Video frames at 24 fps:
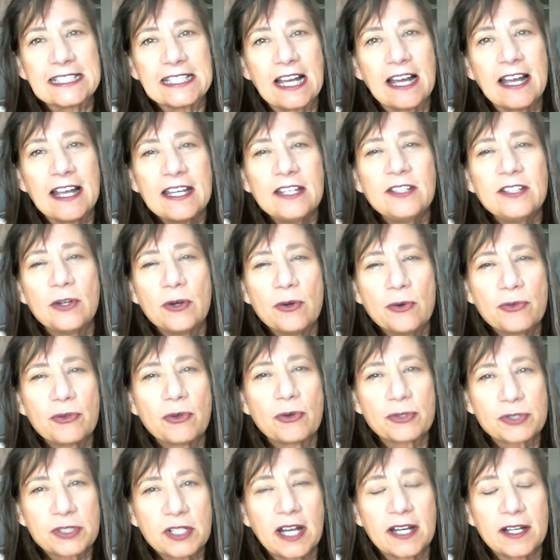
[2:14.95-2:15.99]
And I know
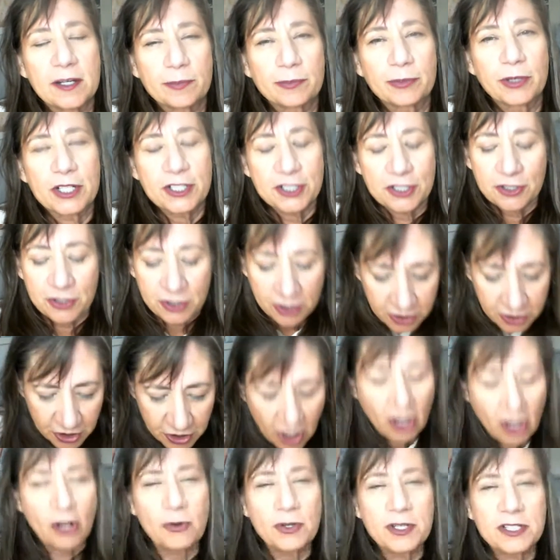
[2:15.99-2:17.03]
those kind of pressures.
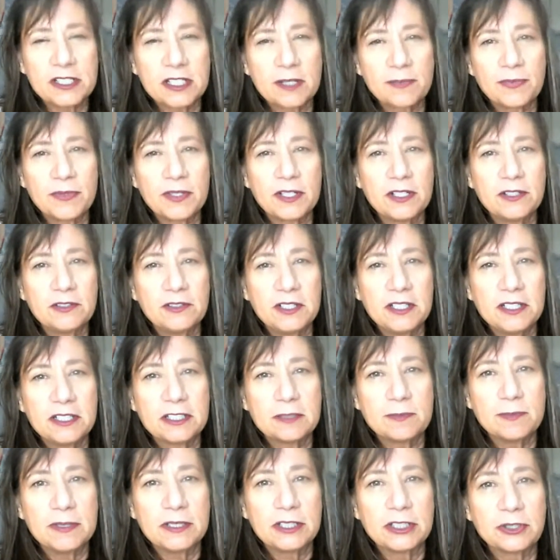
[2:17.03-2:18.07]
There's always something you
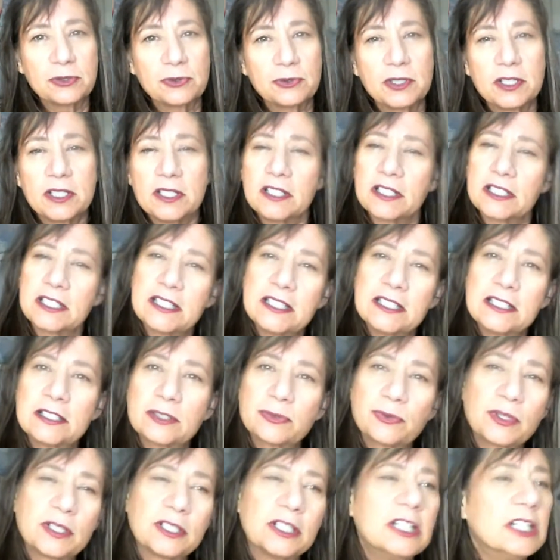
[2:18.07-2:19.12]
need to be doing, and the
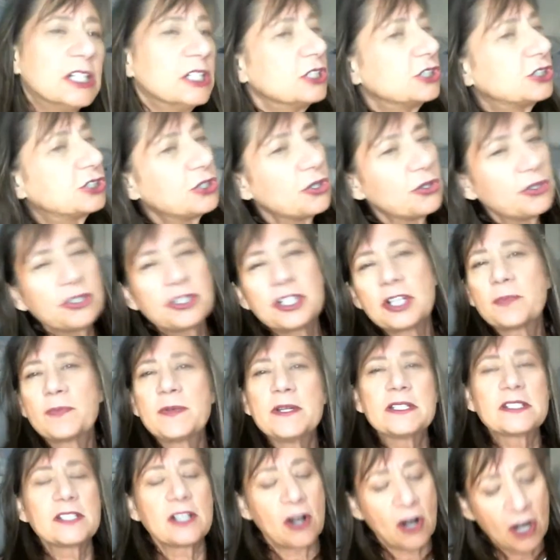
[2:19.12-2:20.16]
kids want to show you their
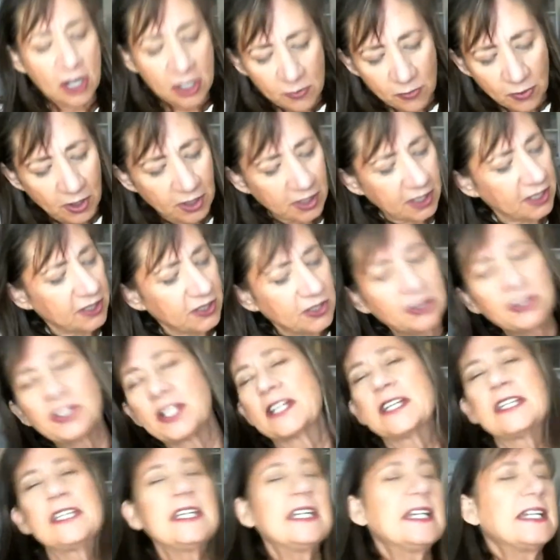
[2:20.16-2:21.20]
piece of artwork, and you're
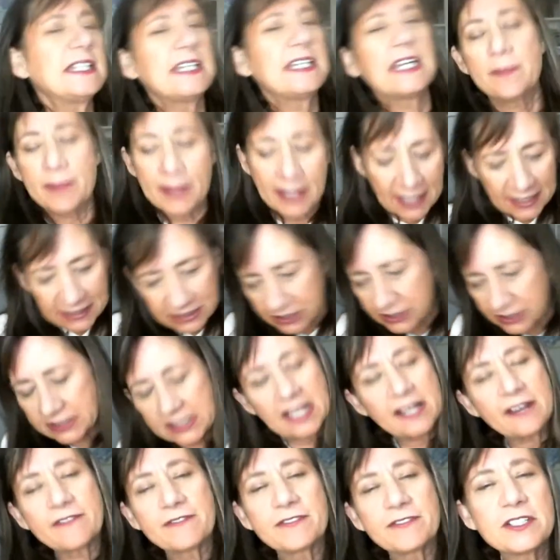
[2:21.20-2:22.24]
like, yeah, yeah, but I just
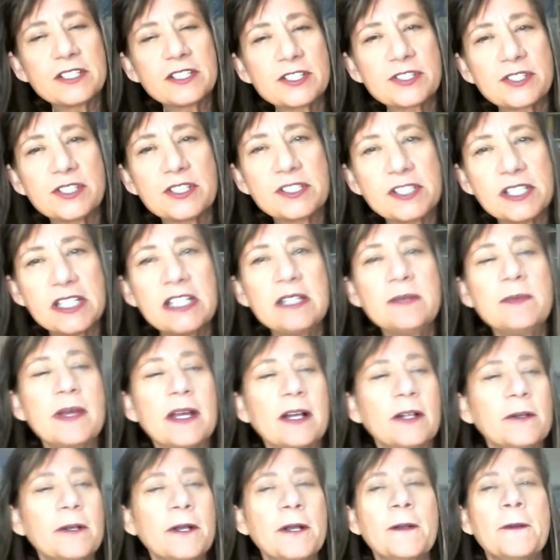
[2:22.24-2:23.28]
got to finish this
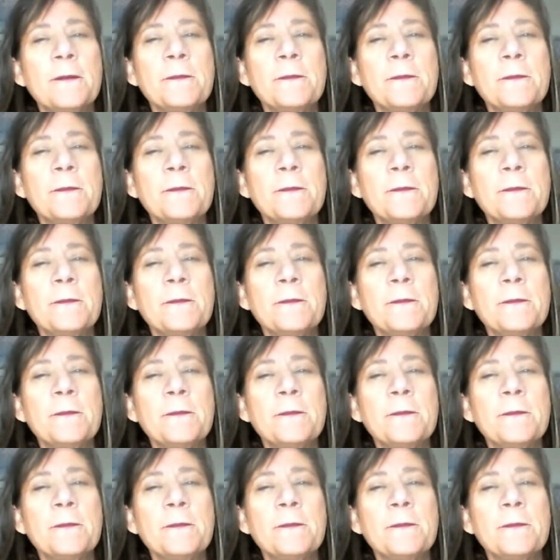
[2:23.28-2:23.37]
email.